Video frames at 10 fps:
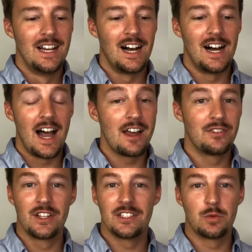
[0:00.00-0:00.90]
I
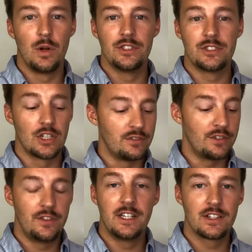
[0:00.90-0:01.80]
think it's well-deserved.
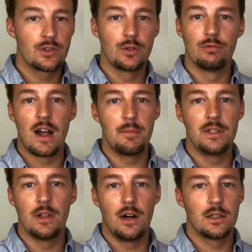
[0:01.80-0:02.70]
If he gets through
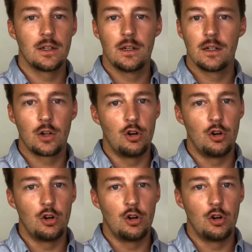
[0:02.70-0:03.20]
Robbie Lawler,